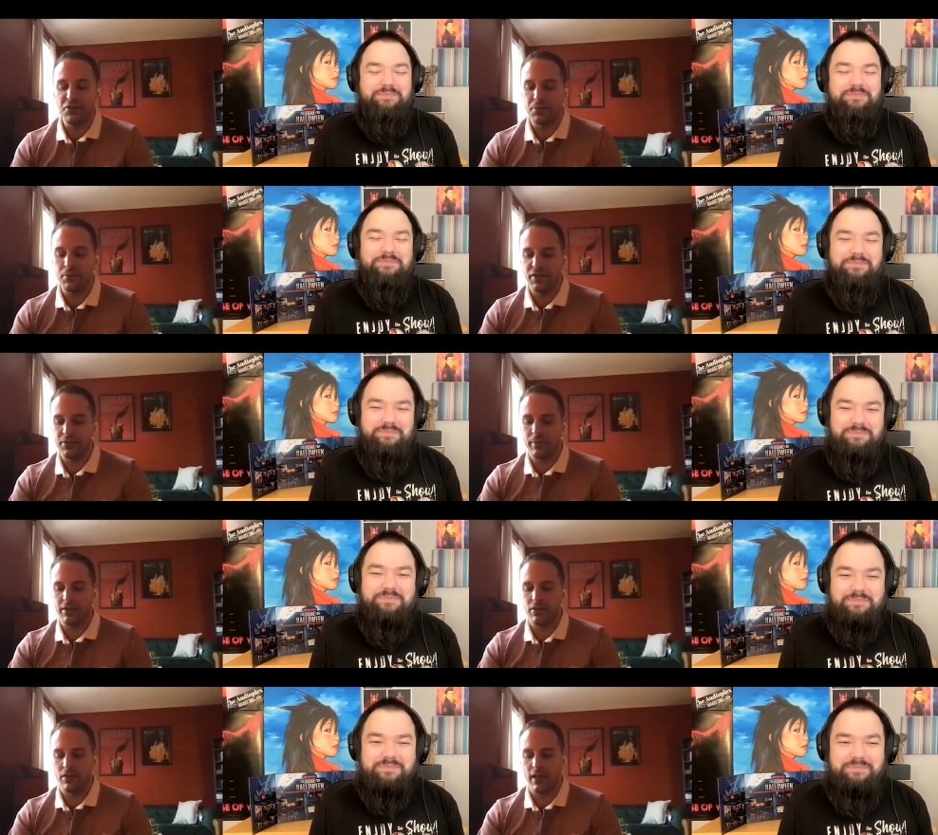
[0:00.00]
Speaker 1: the other two movies,
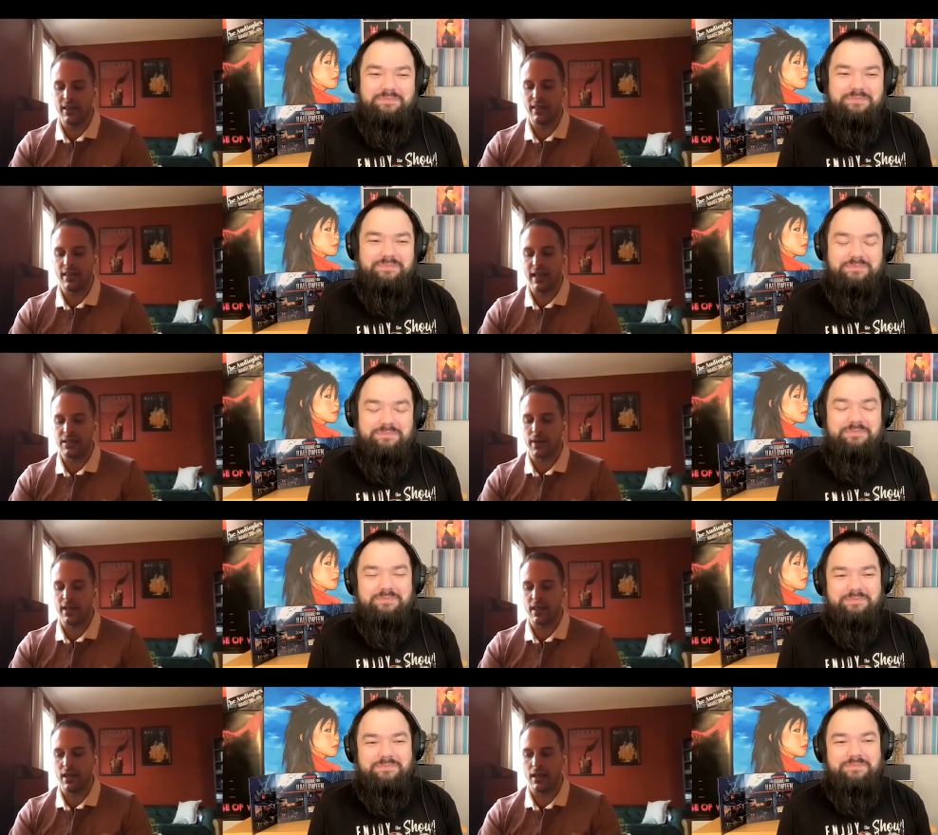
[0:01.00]
the, that's
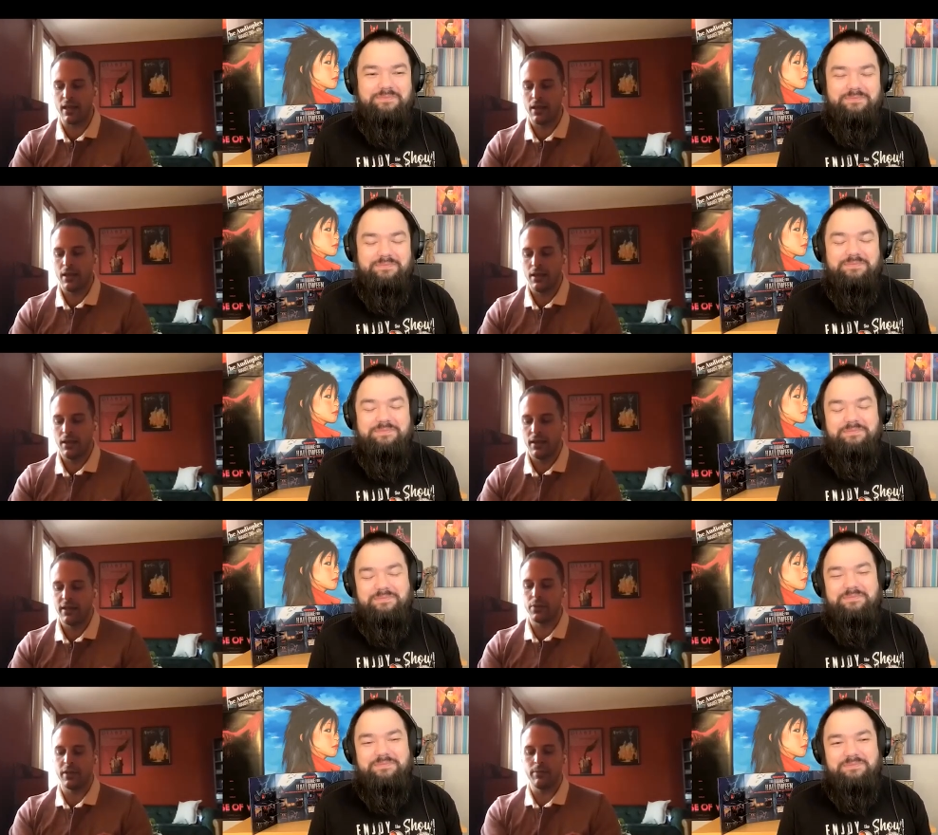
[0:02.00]
what I think
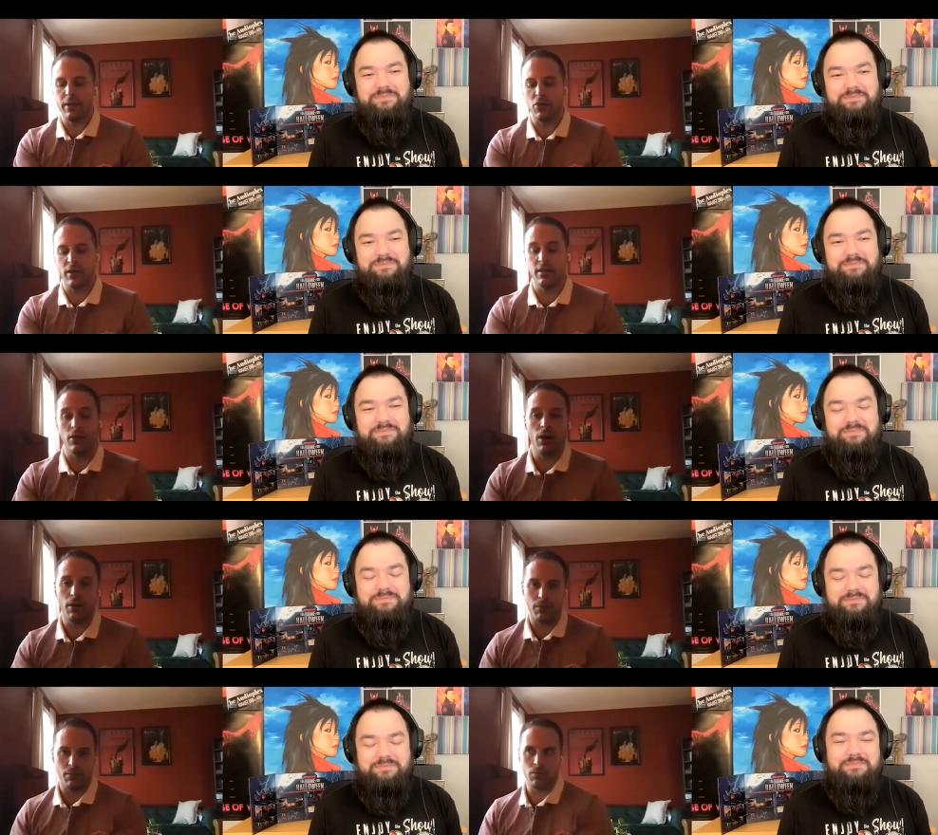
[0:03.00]
is really special because they're
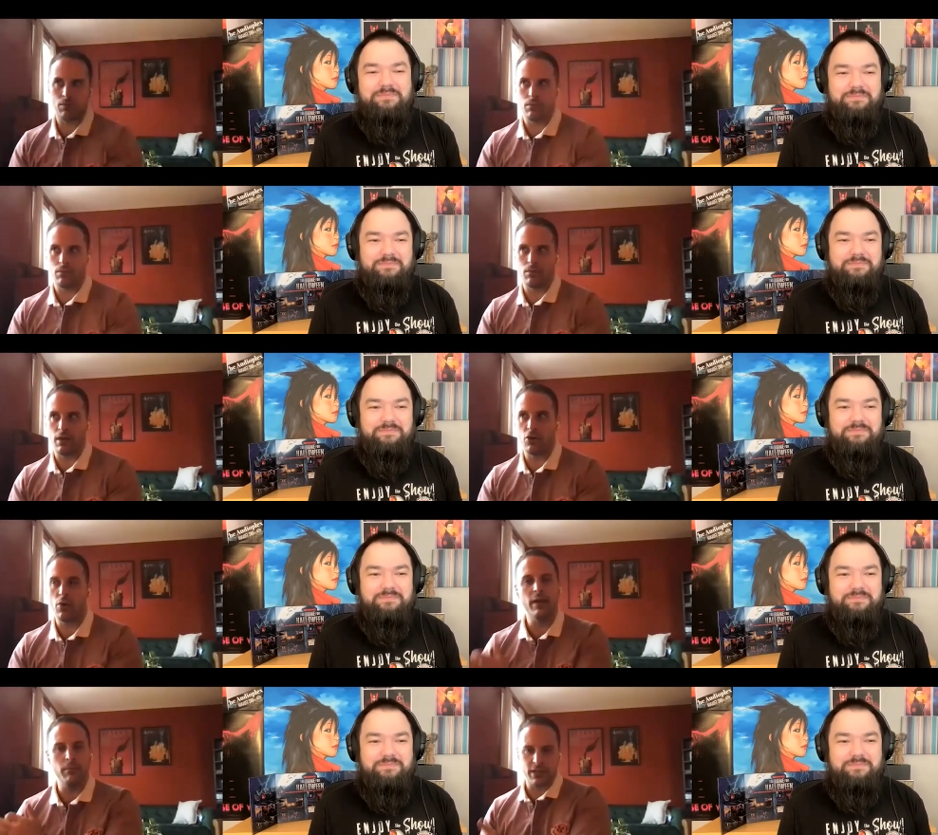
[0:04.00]
all
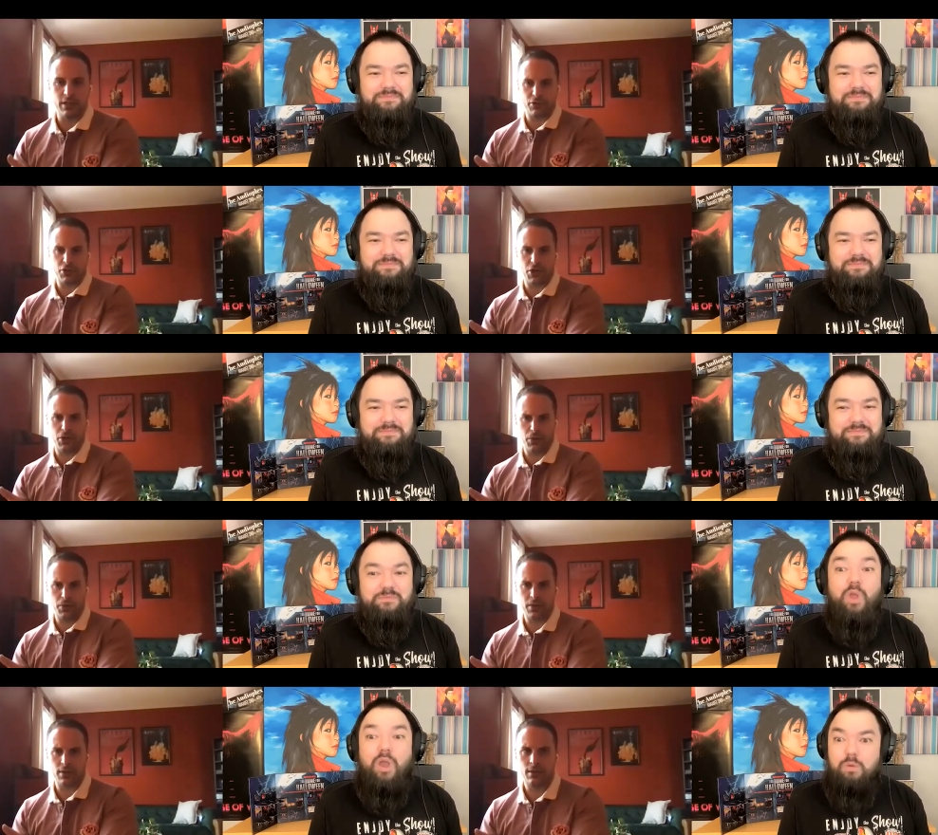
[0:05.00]
incredibly different
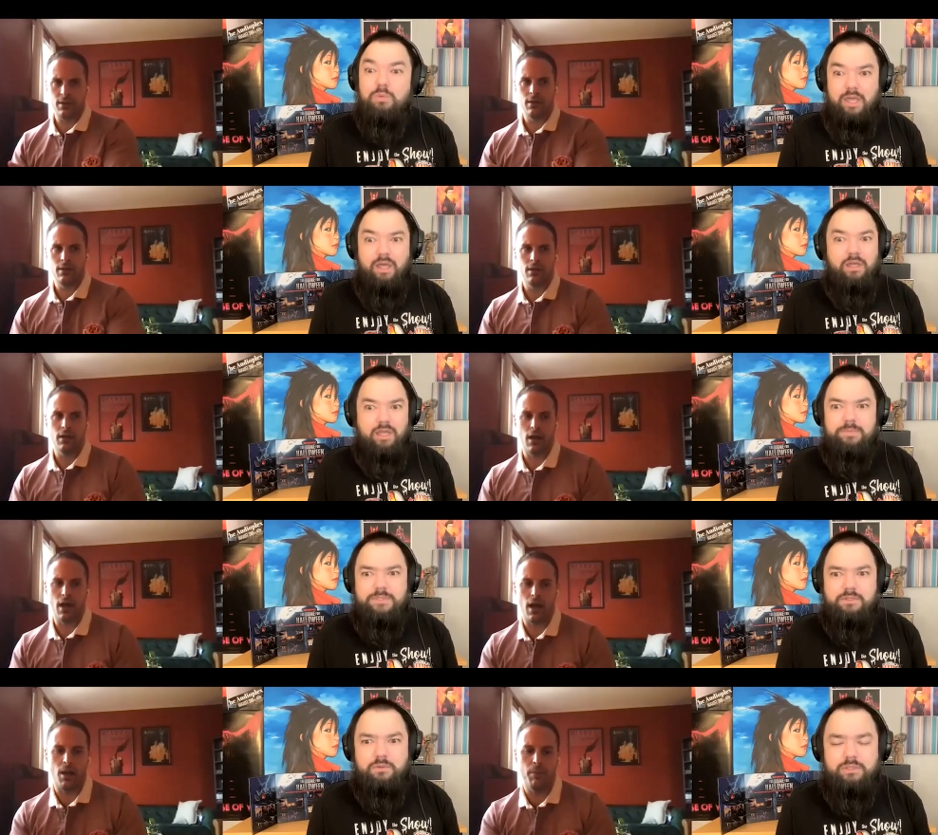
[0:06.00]
tones.
Speaker 2: Oh yeah,
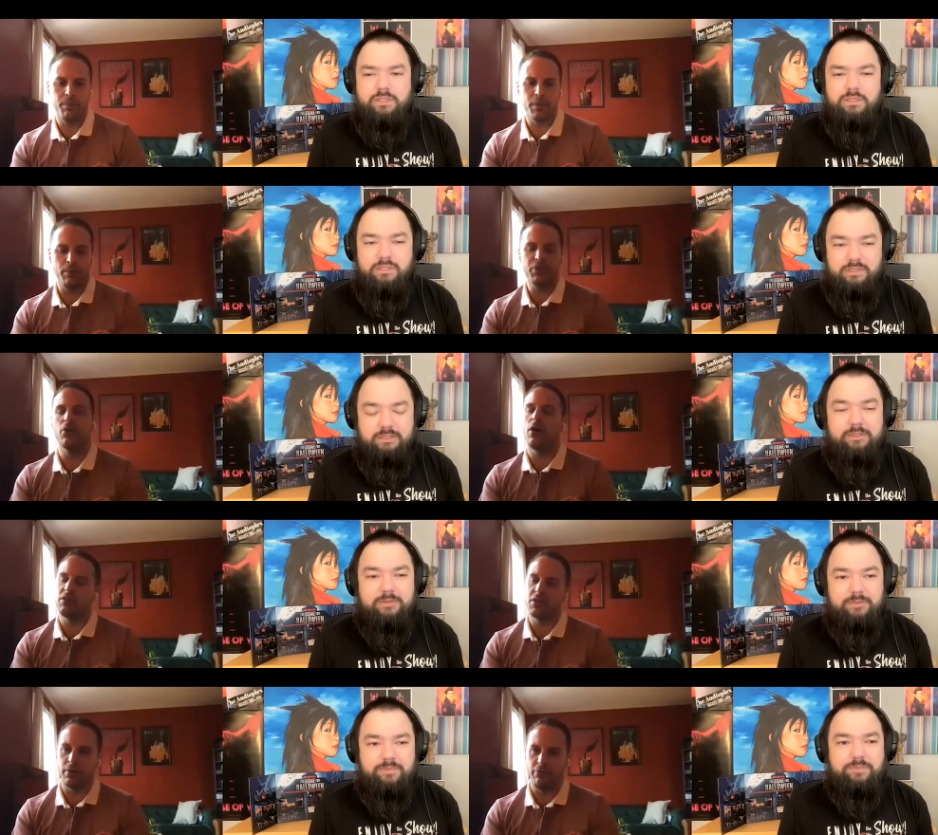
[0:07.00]
absolutely. Um,
Speaker 1: but they're
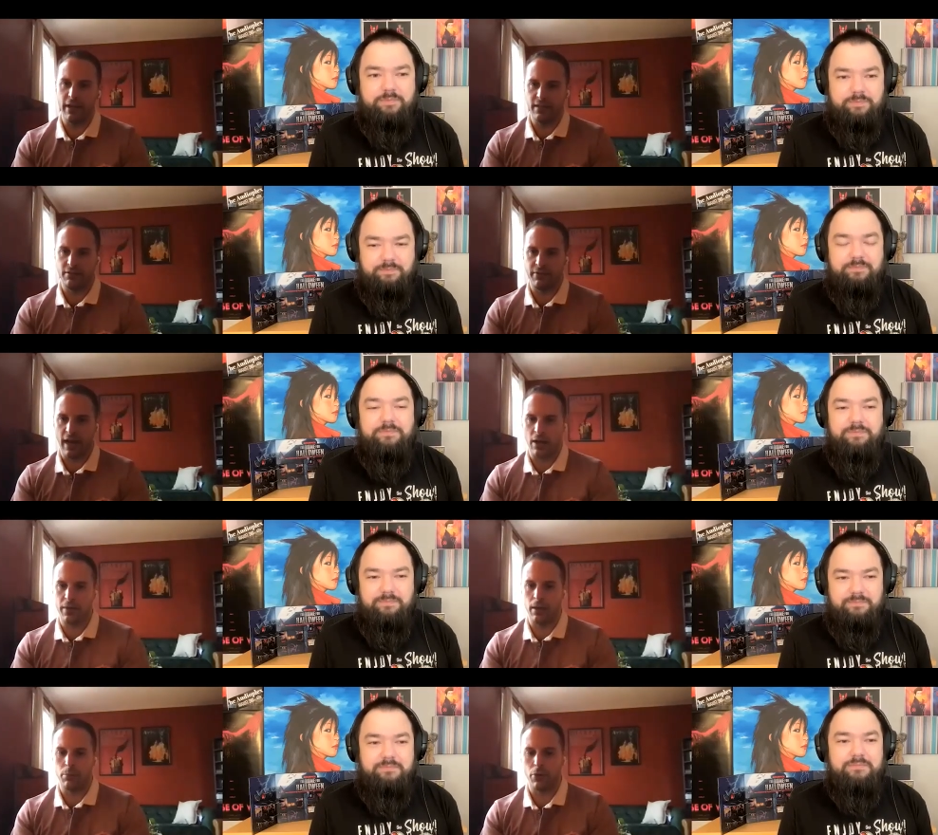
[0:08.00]
also inventive in
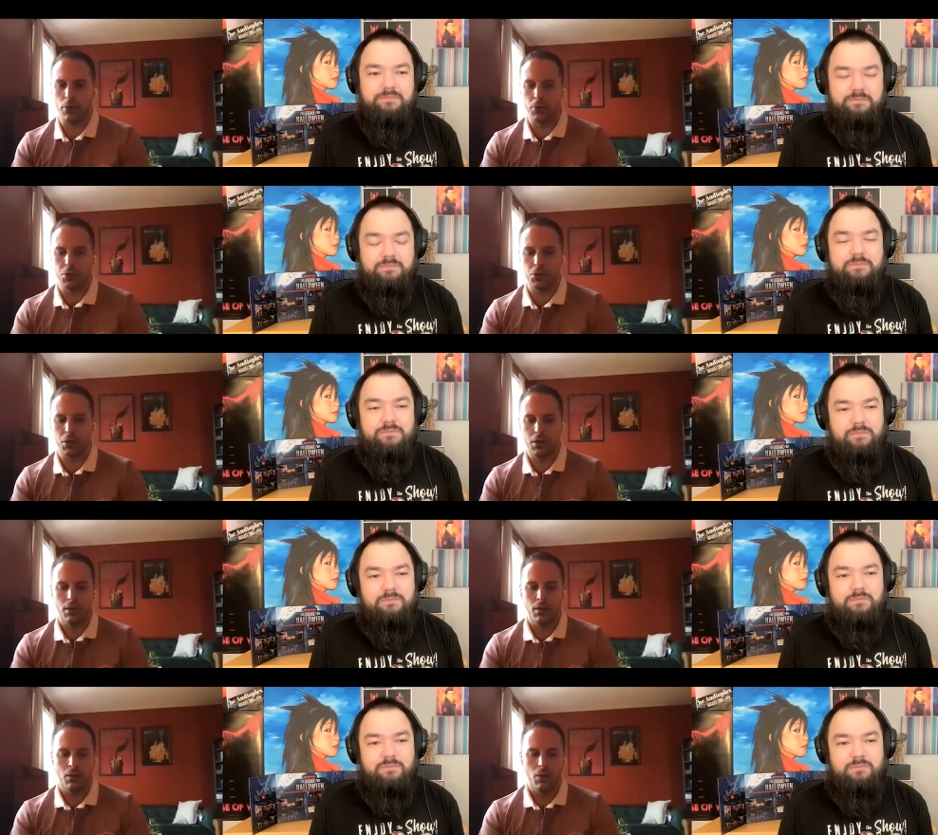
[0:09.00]
how they approach
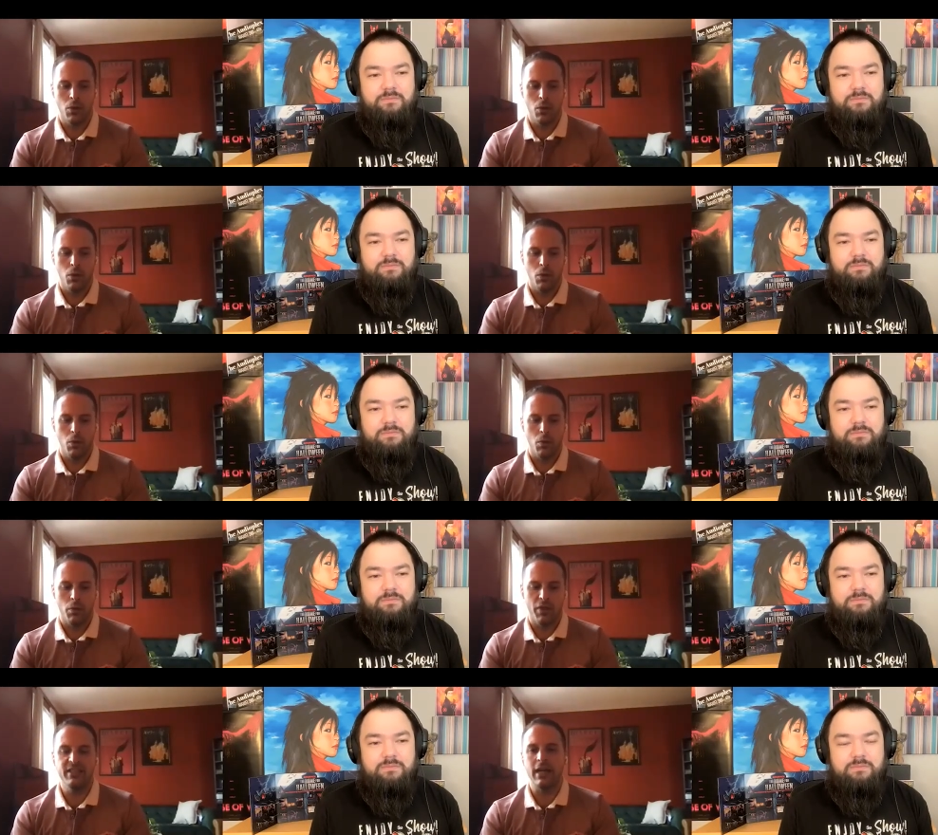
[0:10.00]

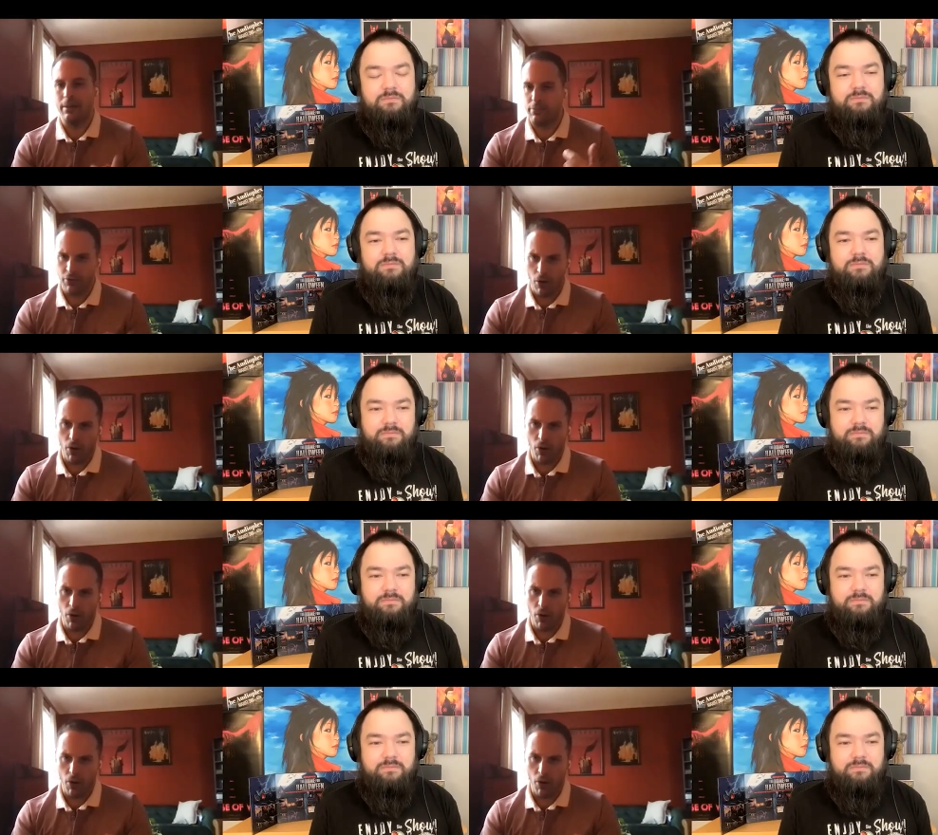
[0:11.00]
the type of